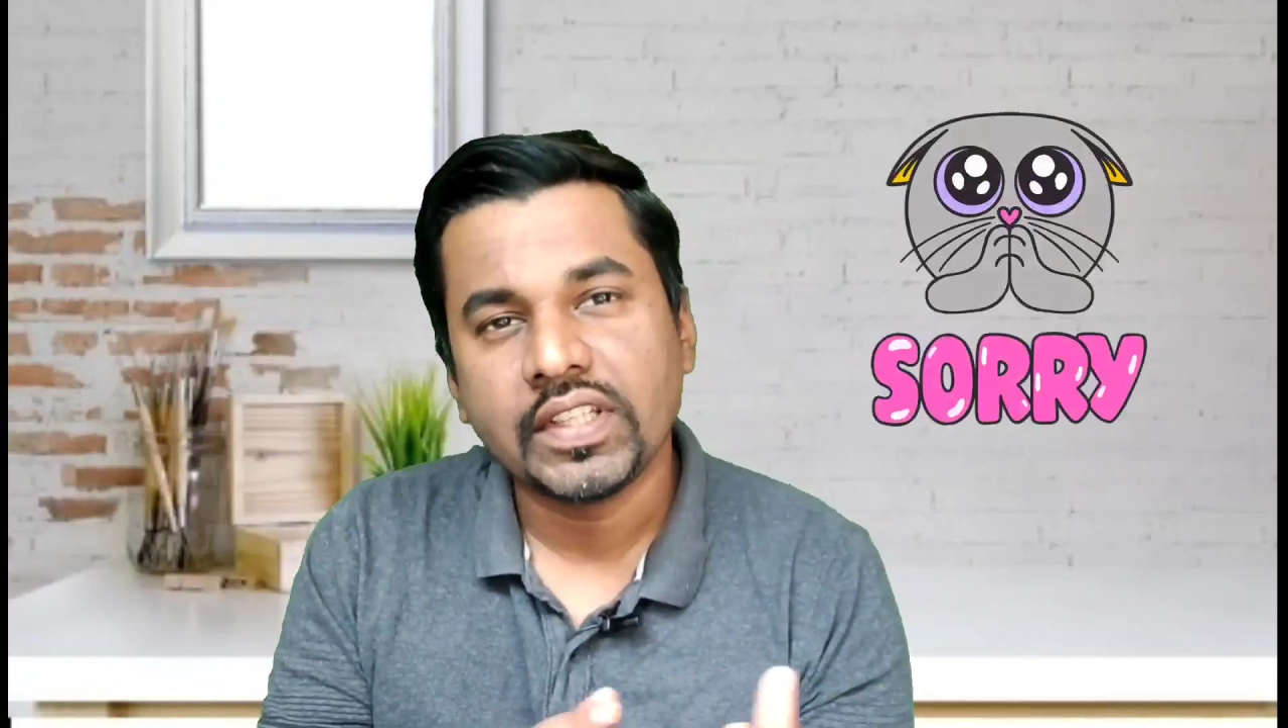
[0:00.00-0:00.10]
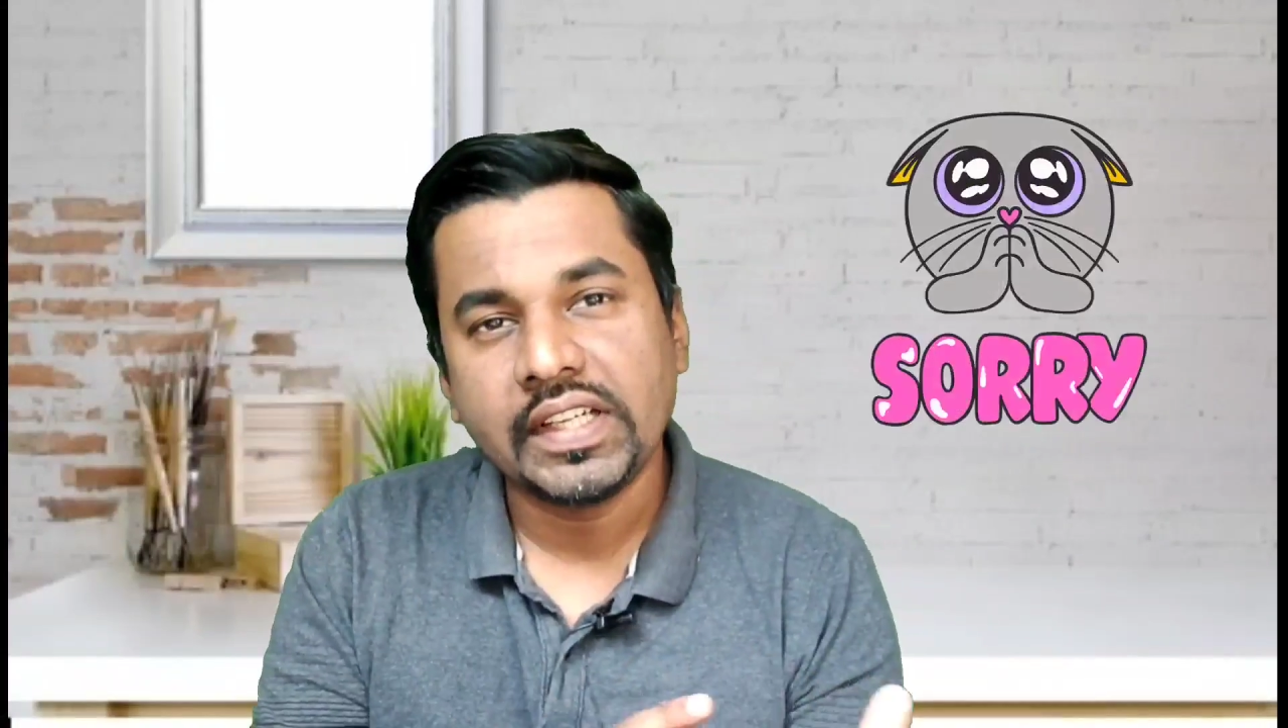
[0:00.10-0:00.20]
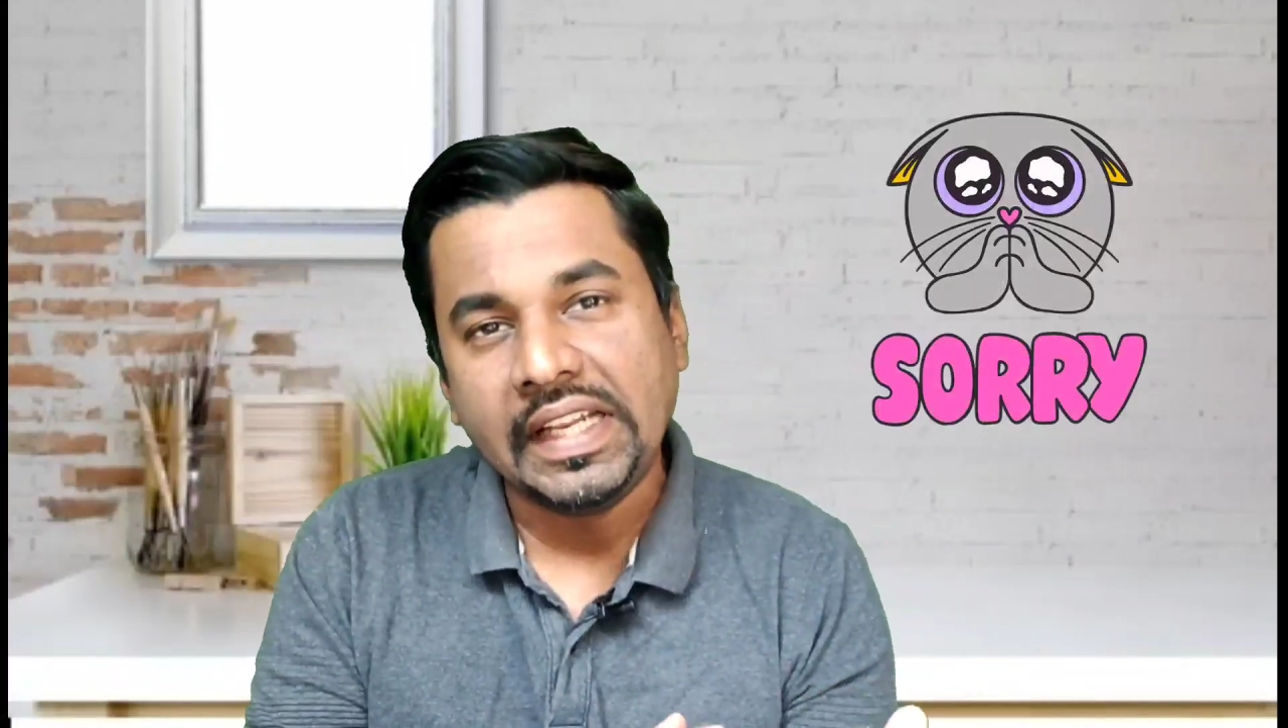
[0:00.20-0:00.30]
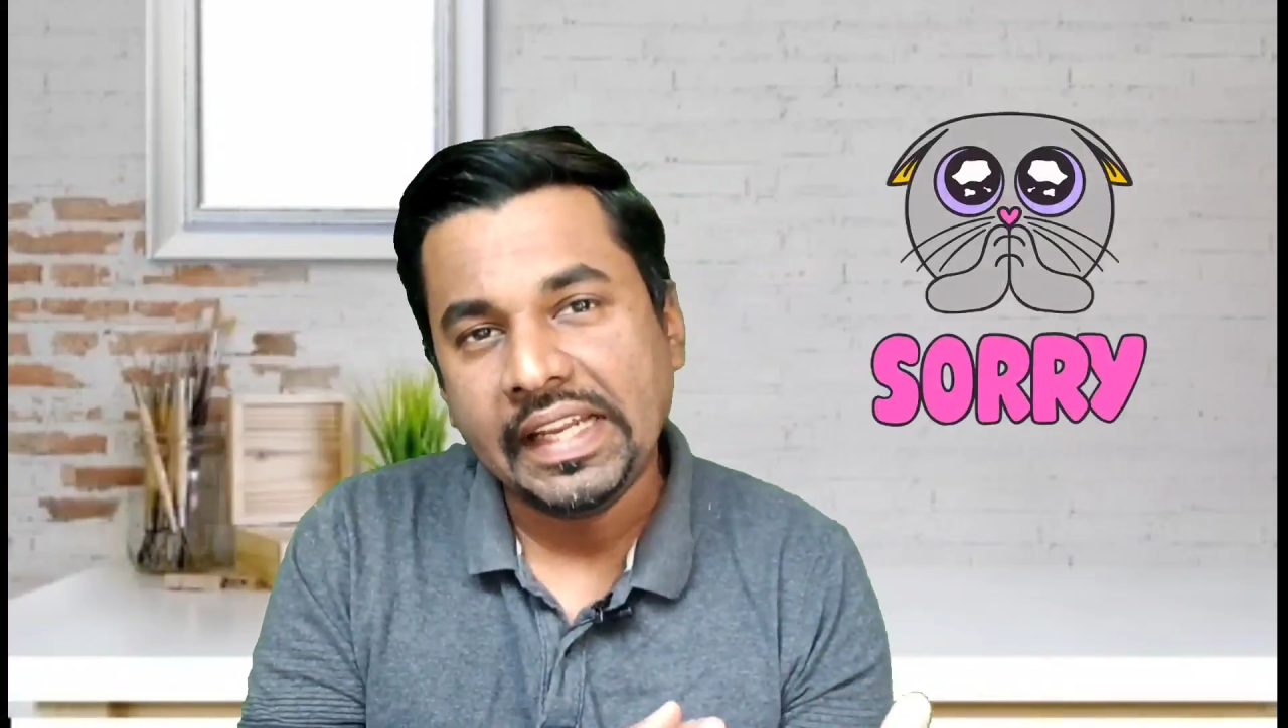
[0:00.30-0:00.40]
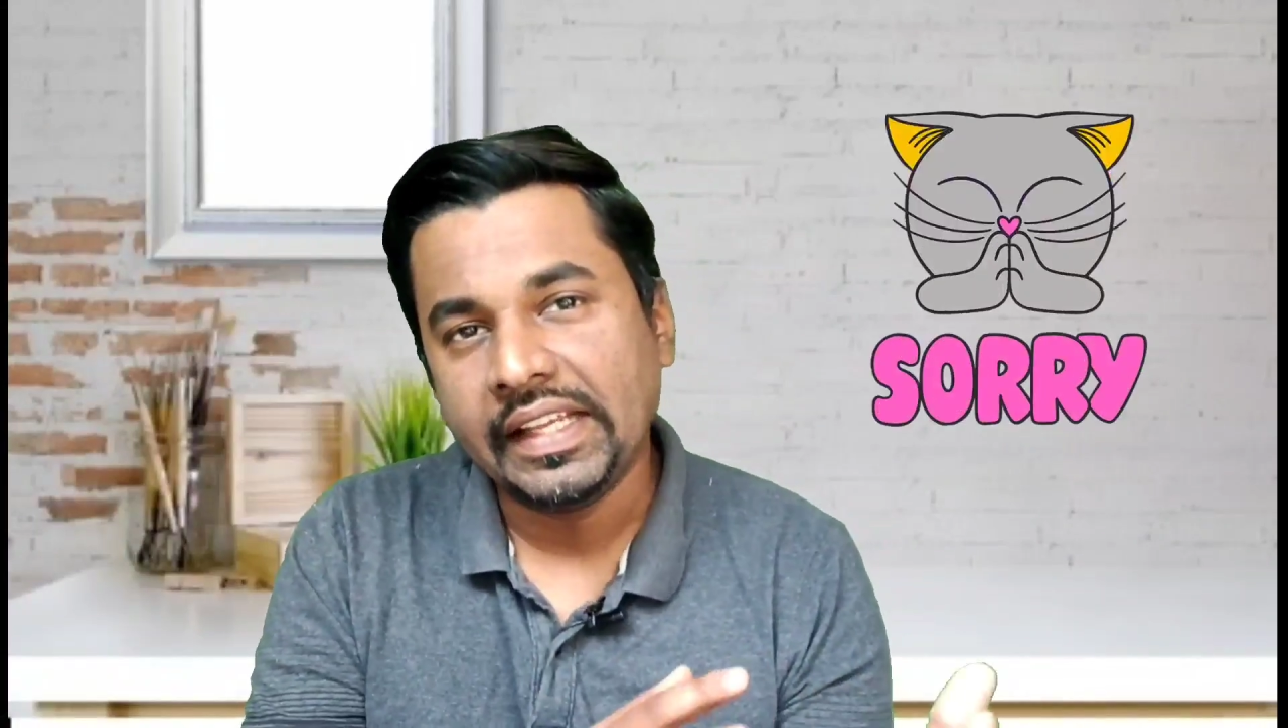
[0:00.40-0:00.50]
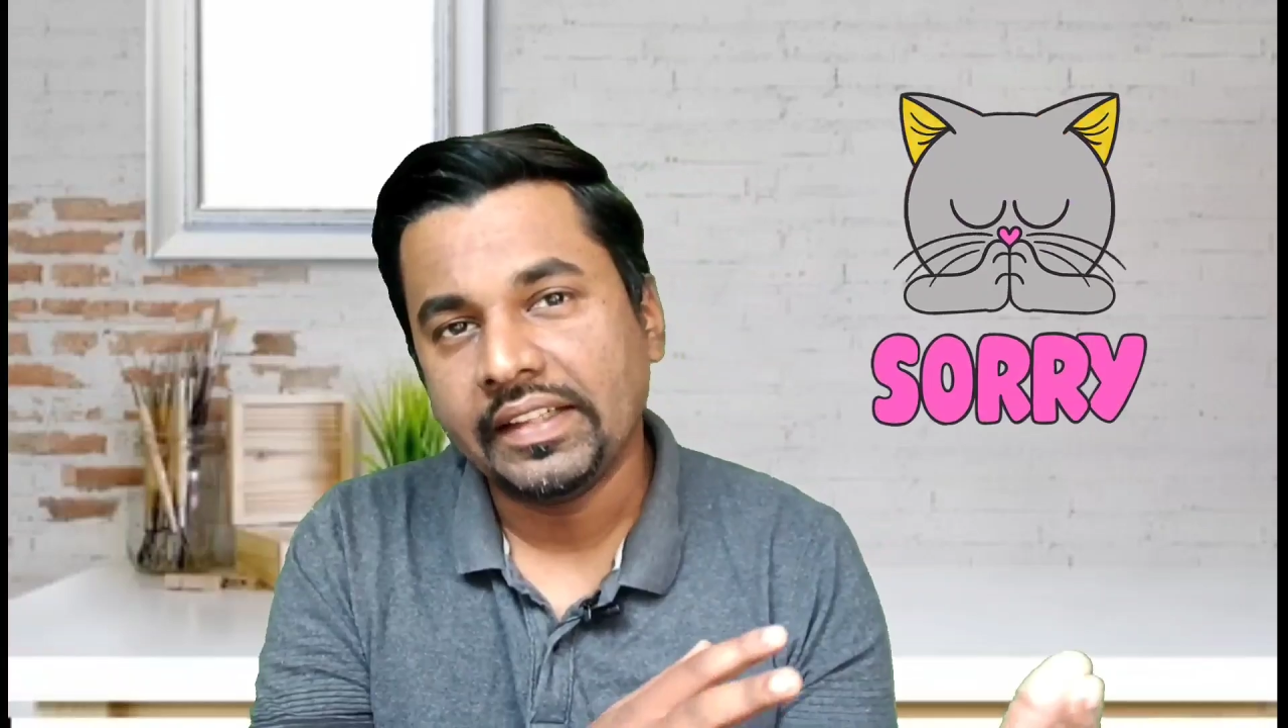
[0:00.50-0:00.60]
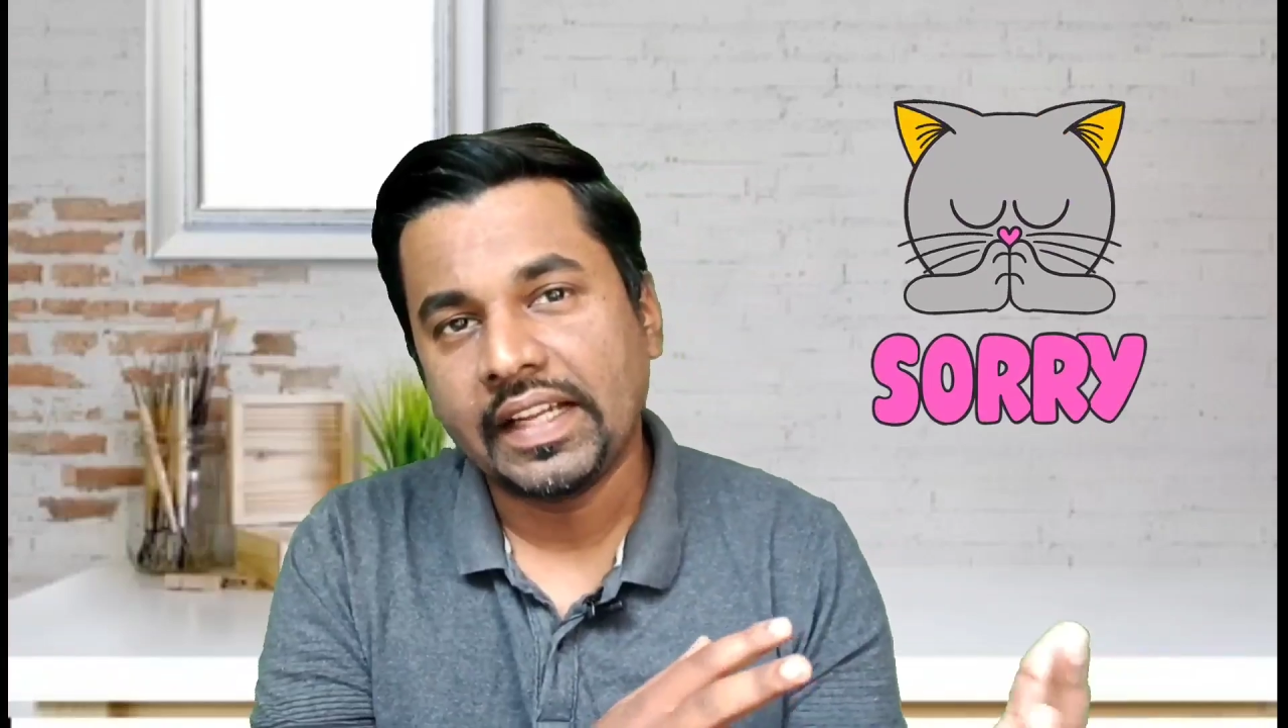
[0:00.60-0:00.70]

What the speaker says: for the delay